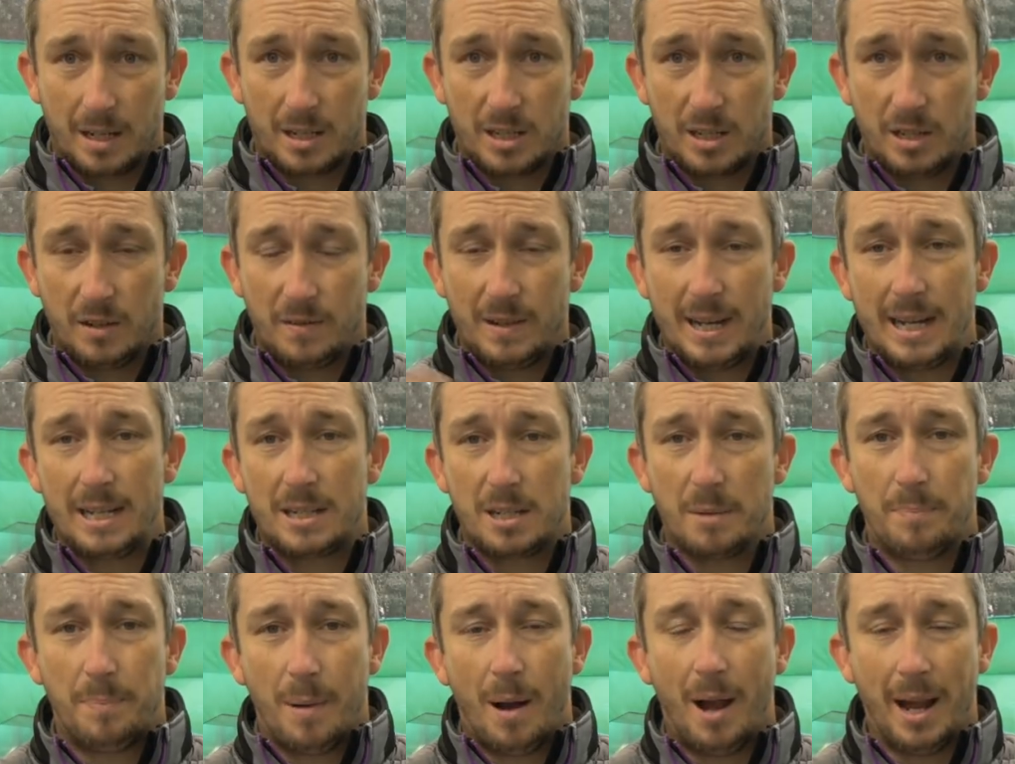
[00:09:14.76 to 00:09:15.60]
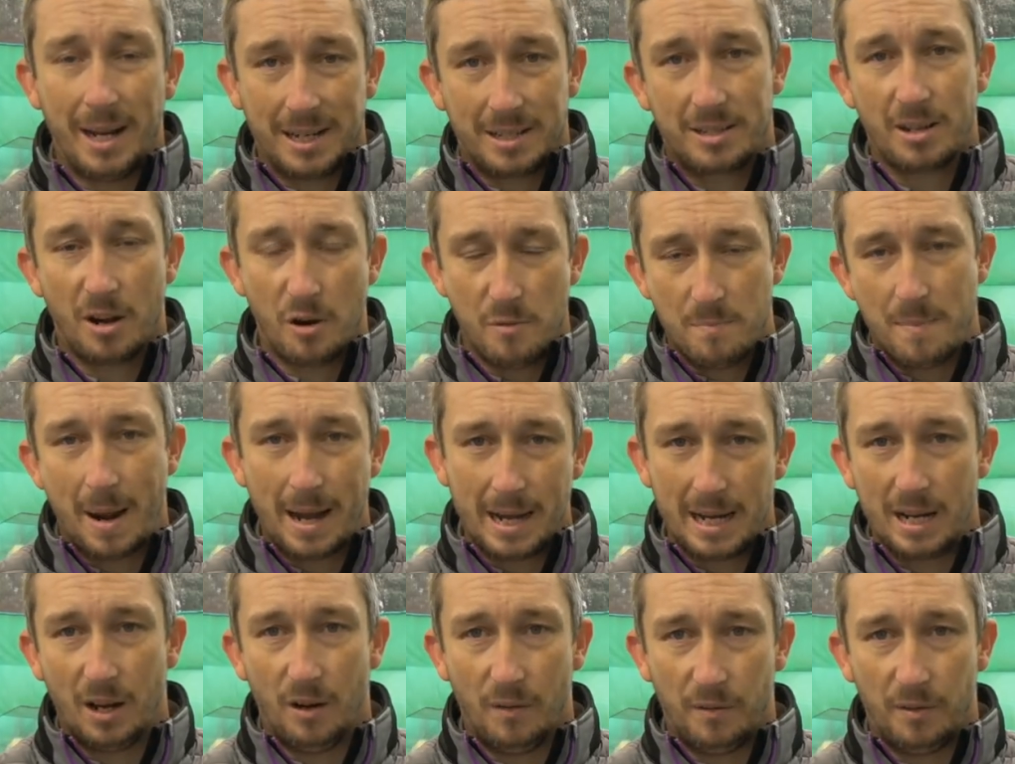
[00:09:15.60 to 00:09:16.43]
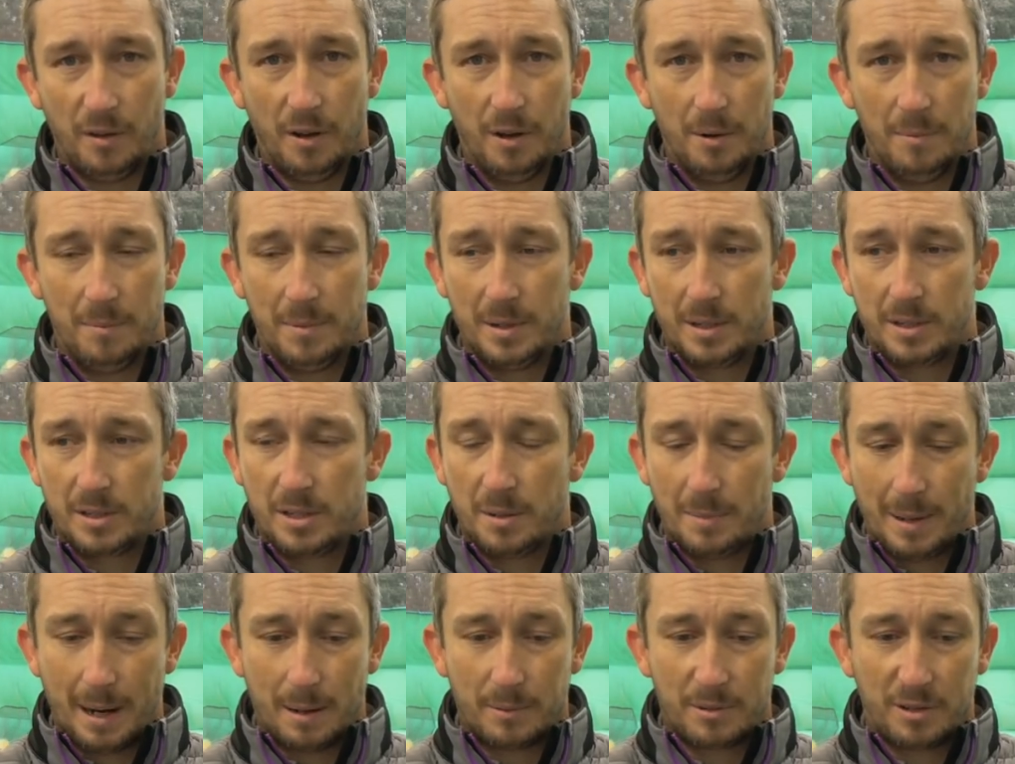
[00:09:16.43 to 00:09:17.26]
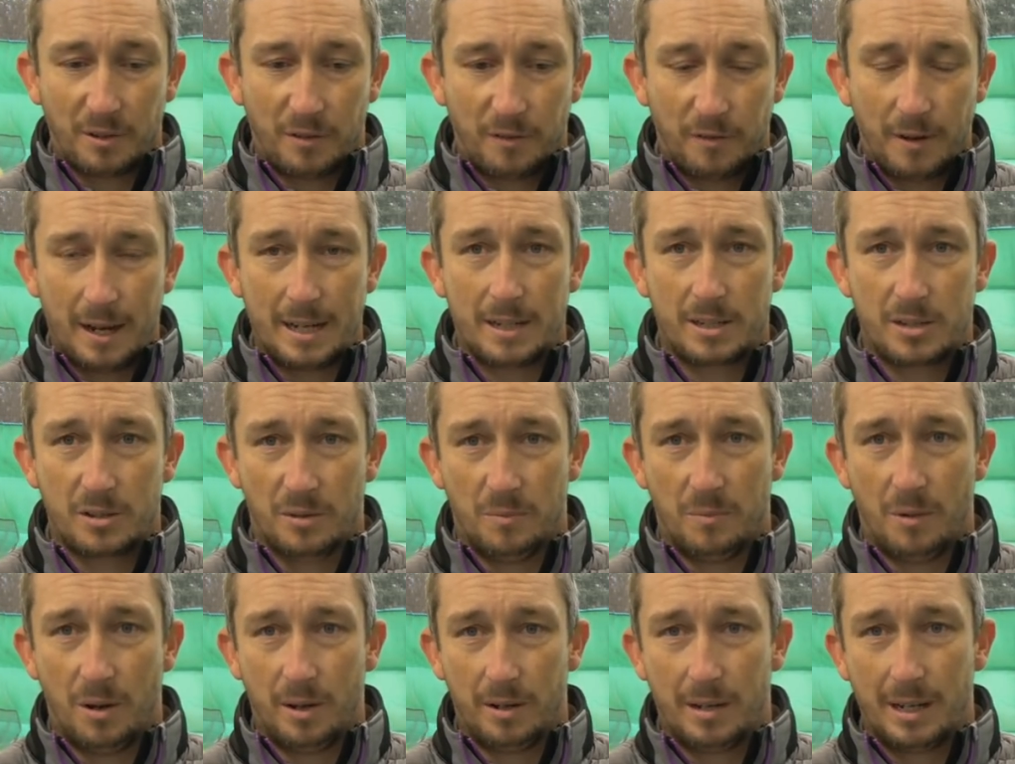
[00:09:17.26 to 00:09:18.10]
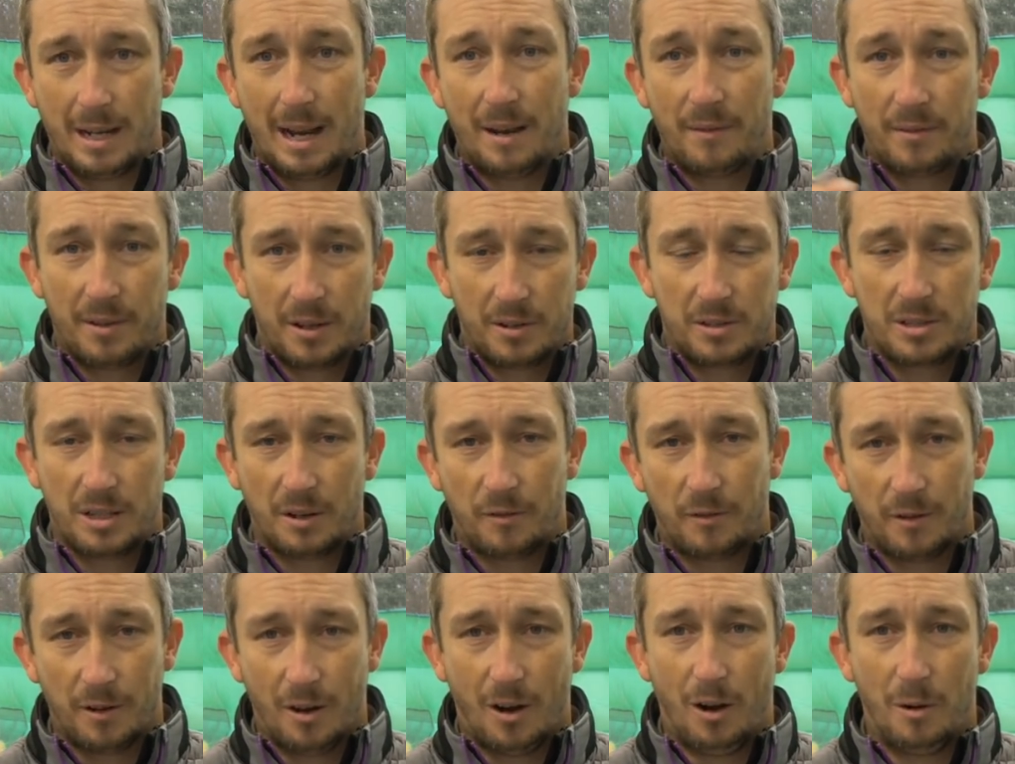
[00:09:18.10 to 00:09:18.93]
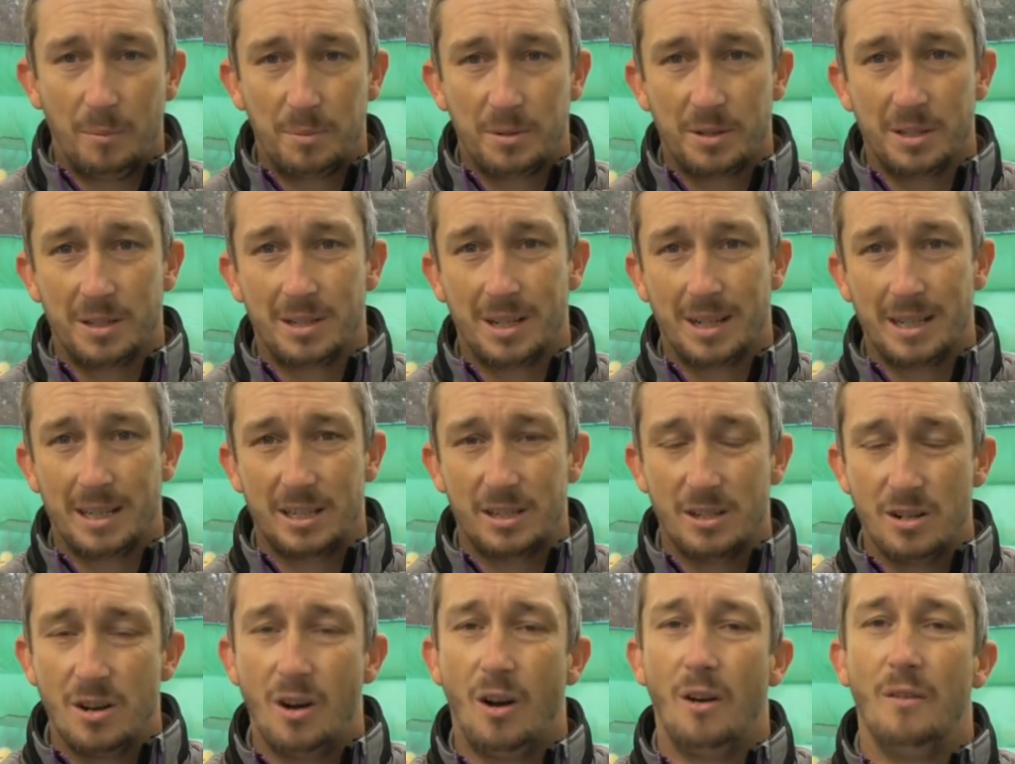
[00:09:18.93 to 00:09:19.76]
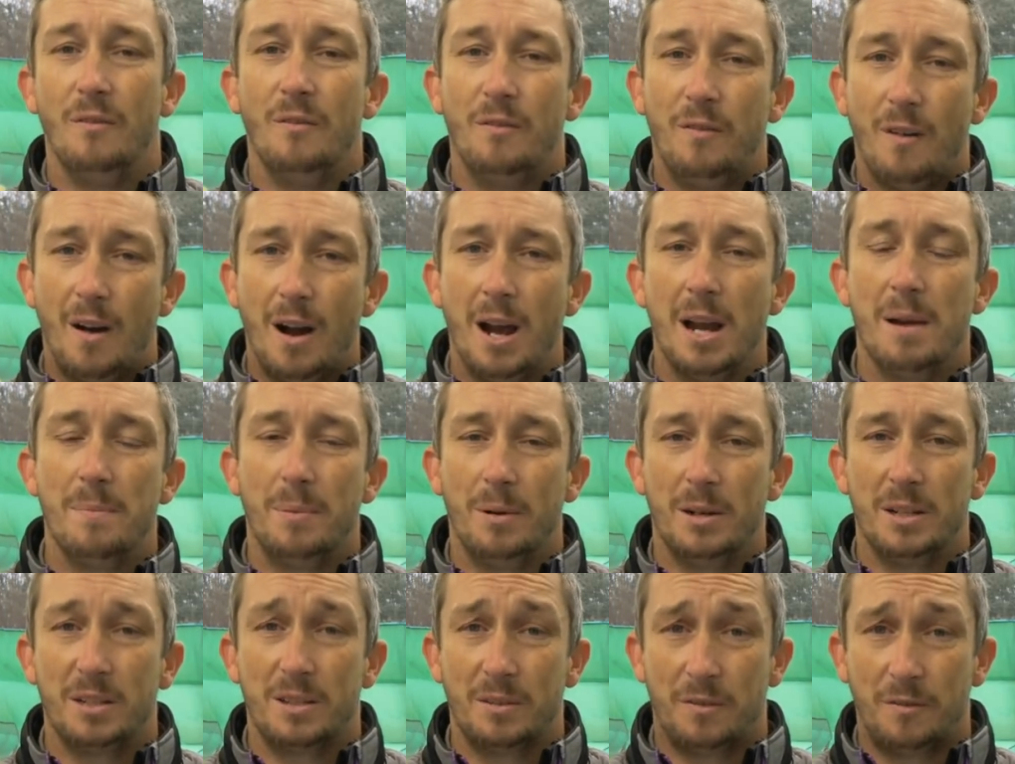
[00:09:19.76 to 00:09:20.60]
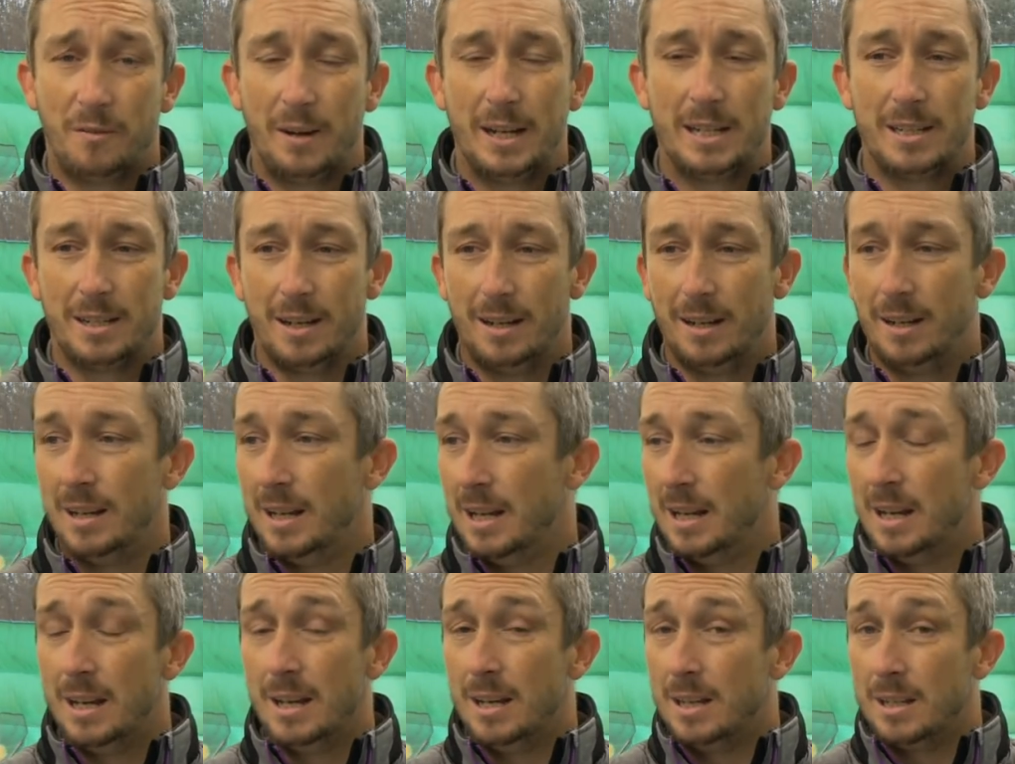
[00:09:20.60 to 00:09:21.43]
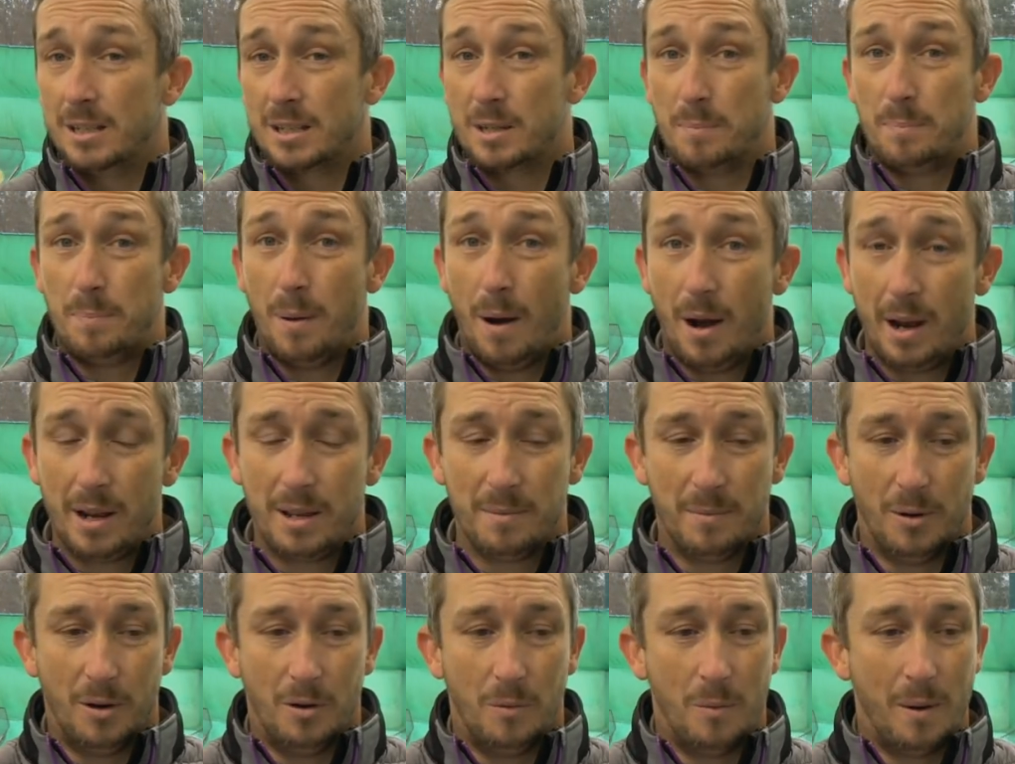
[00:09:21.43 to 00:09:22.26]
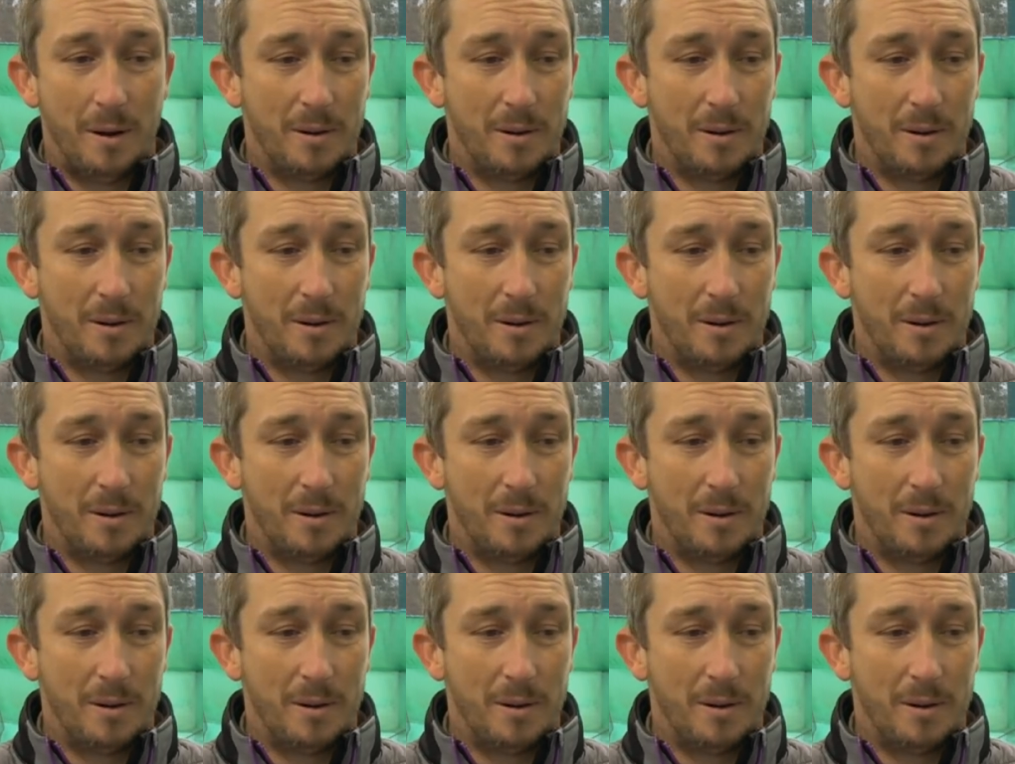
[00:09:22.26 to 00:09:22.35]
you need to buy so many of them to be able to fit someone and have those different options that it's not viable as a fitter to buy them all.